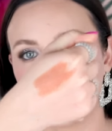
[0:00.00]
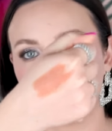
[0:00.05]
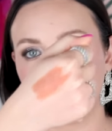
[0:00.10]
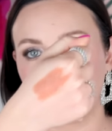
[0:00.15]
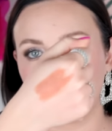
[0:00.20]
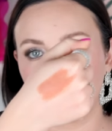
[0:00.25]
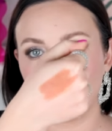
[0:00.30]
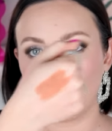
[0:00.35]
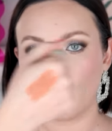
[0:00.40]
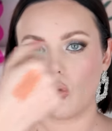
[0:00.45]
that
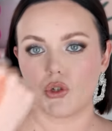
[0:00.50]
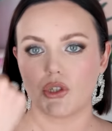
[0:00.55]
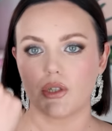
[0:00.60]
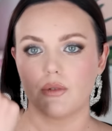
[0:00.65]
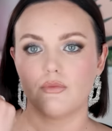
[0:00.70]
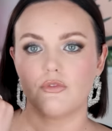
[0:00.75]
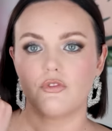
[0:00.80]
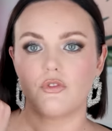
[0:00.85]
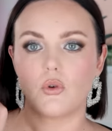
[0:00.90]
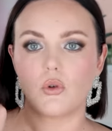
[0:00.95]
like
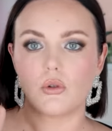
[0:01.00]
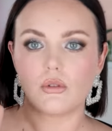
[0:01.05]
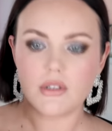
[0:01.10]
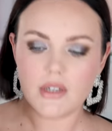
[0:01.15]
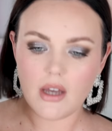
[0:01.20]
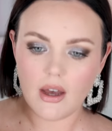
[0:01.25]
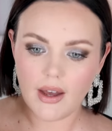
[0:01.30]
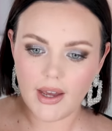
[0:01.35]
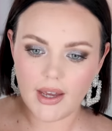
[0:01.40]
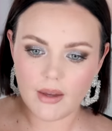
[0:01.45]
autumn fall
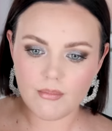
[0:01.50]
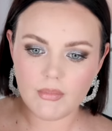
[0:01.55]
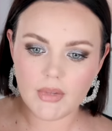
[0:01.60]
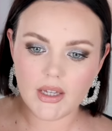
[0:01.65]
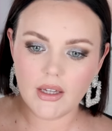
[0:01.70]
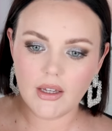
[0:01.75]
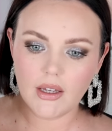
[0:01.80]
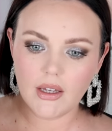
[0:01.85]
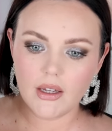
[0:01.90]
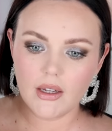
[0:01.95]
time.
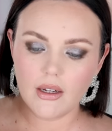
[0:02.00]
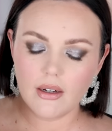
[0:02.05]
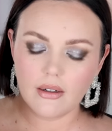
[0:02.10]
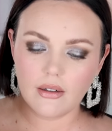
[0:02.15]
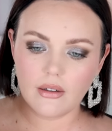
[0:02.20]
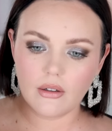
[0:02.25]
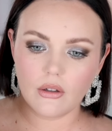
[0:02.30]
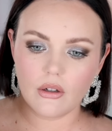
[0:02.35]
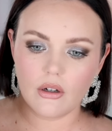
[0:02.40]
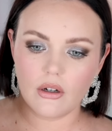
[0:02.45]

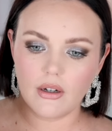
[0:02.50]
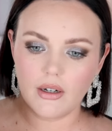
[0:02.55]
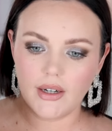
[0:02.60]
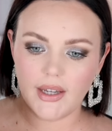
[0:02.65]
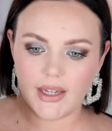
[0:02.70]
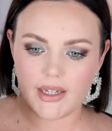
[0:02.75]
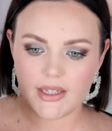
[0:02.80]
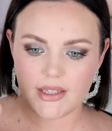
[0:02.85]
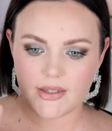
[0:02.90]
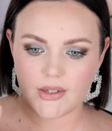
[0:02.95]
Oh,
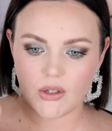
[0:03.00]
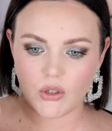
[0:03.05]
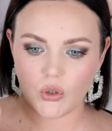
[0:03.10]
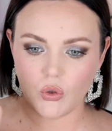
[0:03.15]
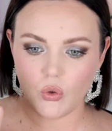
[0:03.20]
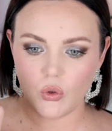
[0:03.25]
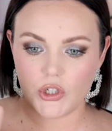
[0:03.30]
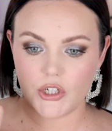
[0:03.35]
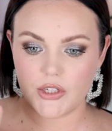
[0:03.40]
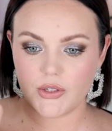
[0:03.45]
it is
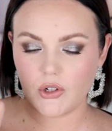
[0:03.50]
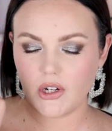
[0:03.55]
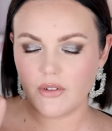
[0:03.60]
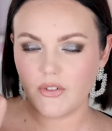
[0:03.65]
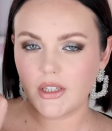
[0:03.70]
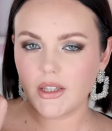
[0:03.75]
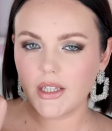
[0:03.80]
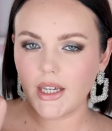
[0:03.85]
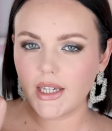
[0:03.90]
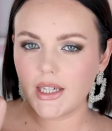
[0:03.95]
gorgeous. Or
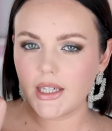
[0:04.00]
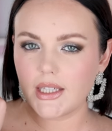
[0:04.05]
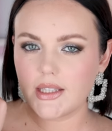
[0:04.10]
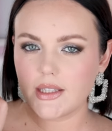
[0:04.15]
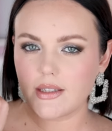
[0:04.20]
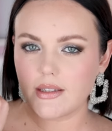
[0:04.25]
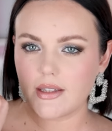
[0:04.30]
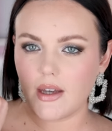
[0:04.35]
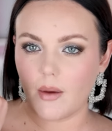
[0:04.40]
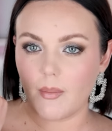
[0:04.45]
even like in
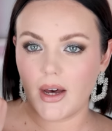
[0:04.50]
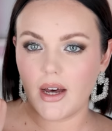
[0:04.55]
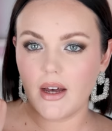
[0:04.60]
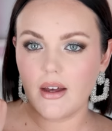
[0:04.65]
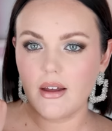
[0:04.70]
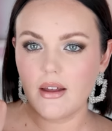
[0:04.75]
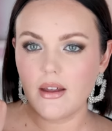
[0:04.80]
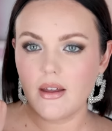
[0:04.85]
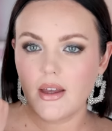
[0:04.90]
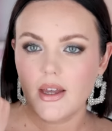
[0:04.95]

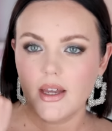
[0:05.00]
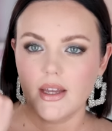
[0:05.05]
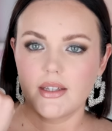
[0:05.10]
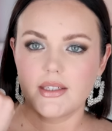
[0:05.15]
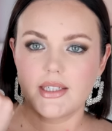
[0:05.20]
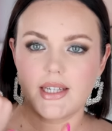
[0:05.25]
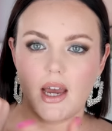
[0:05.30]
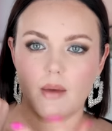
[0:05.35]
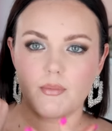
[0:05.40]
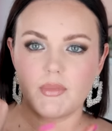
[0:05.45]
summer,
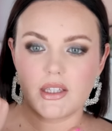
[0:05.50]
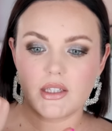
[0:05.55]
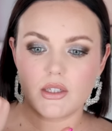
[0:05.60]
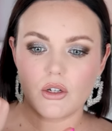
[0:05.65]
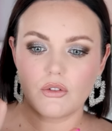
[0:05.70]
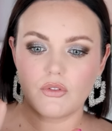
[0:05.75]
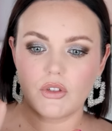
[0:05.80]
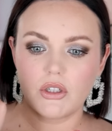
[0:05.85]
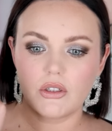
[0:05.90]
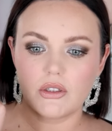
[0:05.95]
tap this
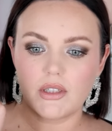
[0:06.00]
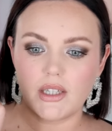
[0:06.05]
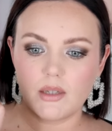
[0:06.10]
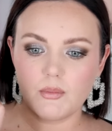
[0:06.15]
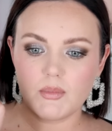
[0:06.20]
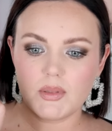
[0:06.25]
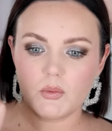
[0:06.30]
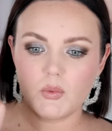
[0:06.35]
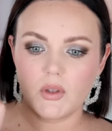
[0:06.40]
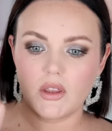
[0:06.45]
over your
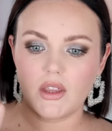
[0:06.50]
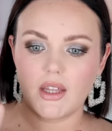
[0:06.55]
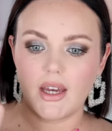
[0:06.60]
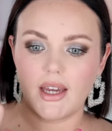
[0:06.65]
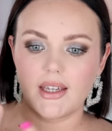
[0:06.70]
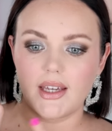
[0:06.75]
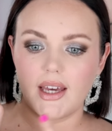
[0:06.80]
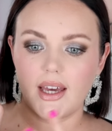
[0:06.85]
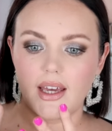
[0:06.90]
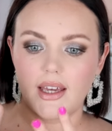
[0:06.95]
lips with
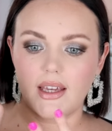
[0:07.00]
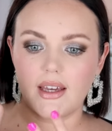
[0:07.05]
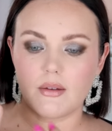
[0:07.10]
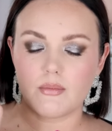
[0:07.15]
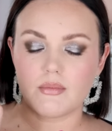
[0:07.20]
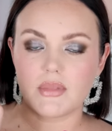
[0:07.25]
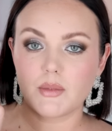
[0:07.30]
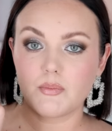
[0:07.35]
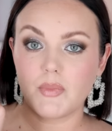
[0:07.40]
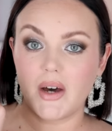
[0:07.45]
like a
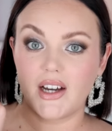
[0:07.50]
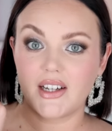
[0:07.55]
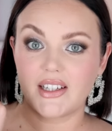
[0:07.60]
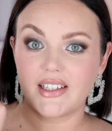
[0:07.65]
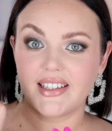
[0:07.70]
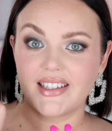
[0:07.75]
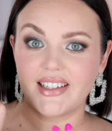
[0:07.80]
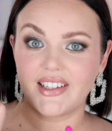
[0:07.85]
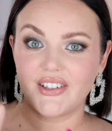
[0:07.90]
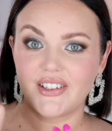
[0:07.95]

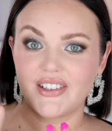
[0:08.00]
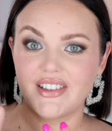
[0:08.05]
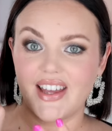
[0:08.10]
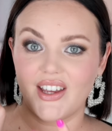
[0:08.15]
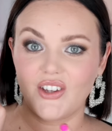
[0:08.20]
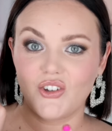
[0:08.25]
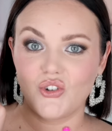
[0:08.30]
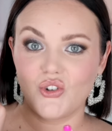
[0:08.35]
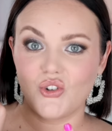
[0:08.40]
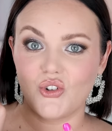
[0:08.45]
sparkly,
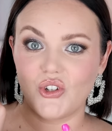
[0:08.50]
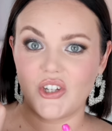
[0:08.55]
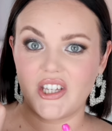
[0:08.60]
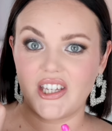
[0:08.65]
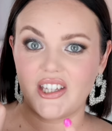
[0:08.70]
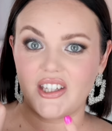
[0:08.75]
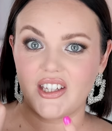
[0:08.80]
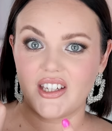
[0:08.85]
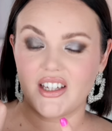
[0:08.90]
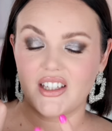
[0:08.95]
like
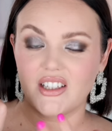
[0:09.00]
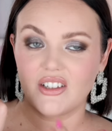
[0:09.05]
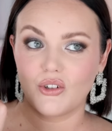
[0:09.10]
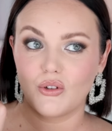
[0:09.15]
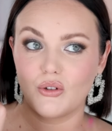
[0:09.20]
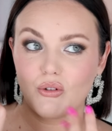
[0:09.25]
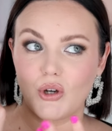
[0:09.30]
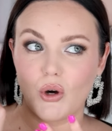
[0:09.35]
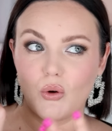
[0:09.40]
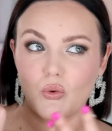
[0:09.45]
nudie,
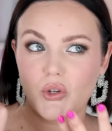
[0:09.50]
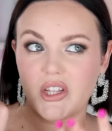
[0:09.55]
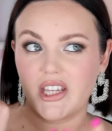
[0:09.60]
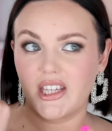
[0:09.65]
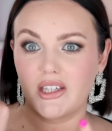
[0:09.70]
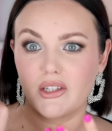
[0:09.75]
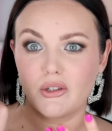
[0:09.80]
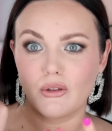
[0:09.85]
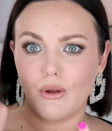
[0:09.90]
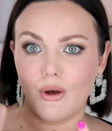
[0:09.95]

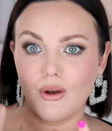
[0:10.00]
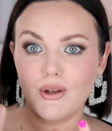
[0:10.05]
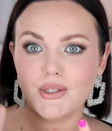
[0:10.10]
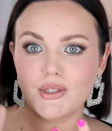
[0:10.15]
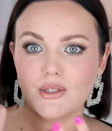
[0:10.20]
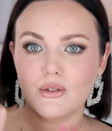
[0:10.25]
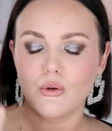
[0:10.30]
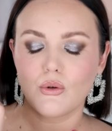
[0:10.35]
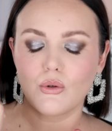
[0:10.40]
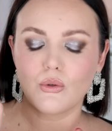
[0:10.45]
goldy
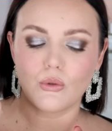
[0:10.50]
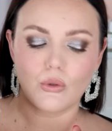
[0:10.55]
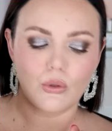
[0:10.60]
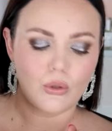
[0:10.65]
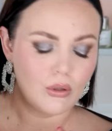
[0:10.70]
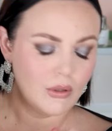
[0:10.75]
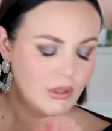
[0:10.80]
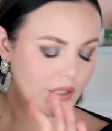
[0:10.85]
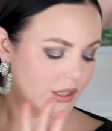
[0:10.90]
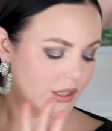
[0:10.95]
gloss. Oh,